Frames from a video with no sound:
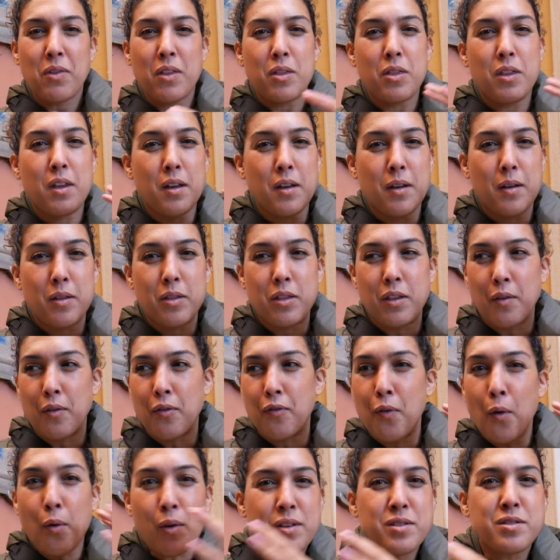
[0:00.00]
The
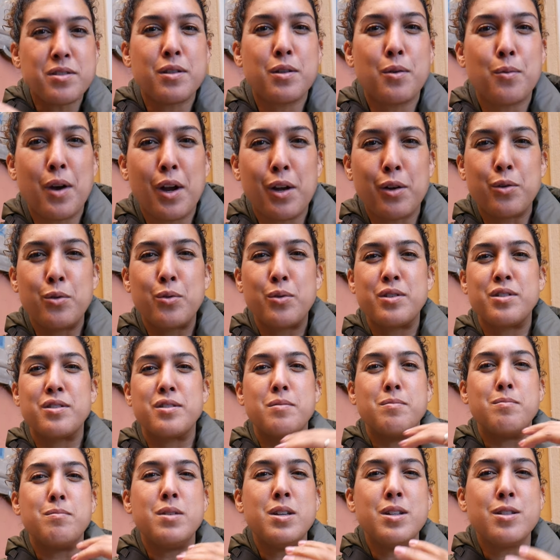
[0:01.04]
focus of the ragu is
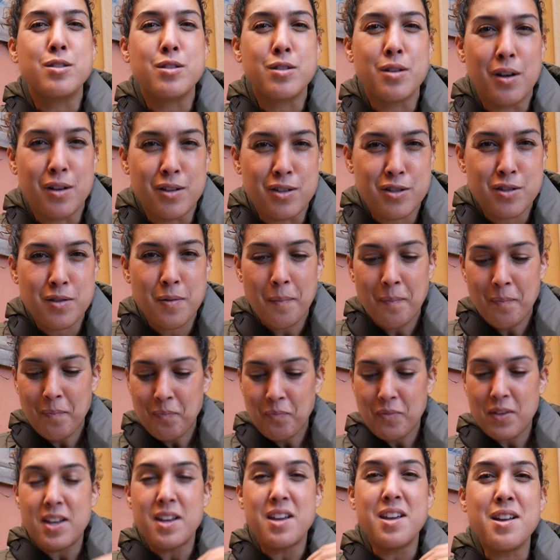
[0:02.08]
the meat sauce.
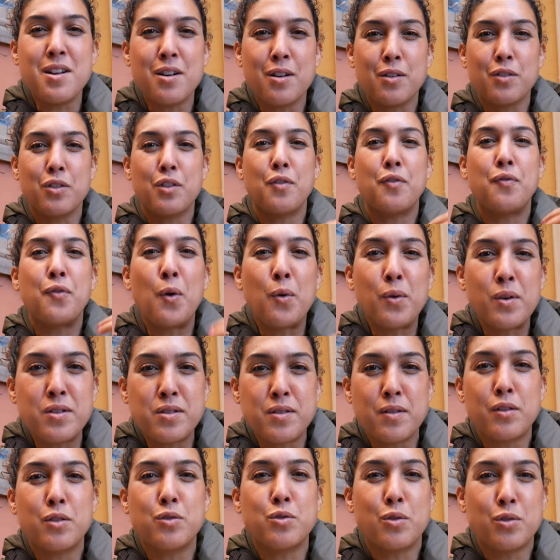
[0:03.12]
Here, the
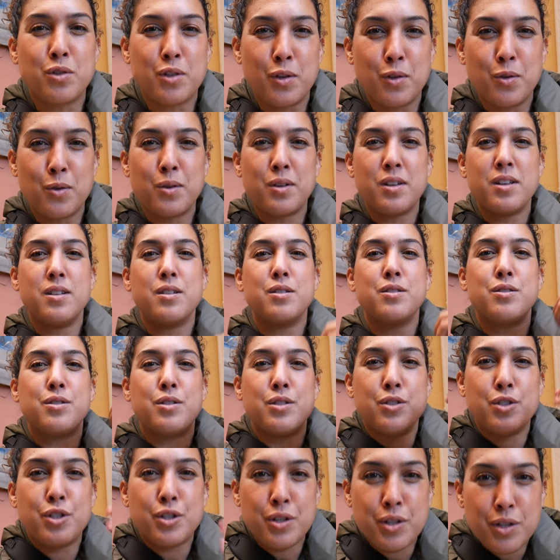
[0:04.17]
focus of the tortelloni is
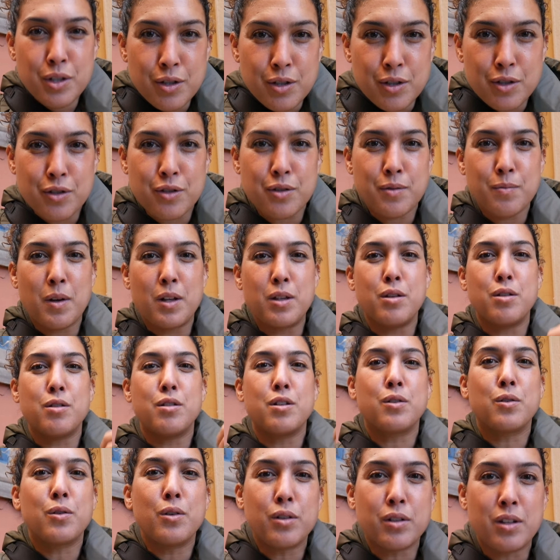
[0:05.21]
the cheese and the
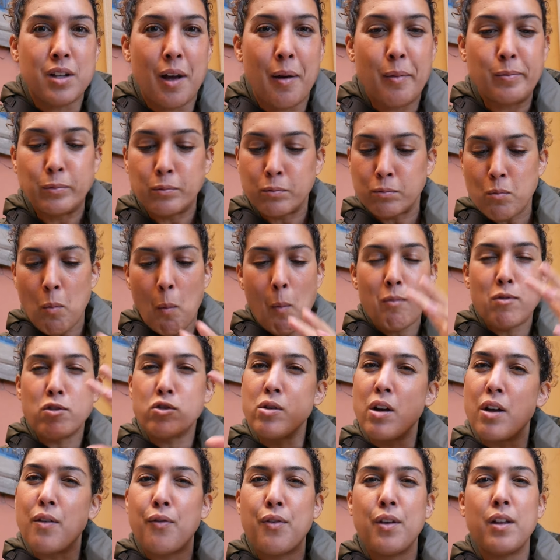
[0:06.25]
ricotta,
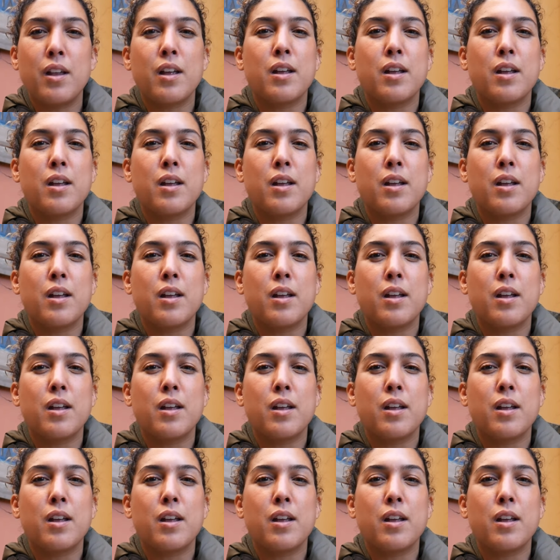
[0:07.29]
so I feel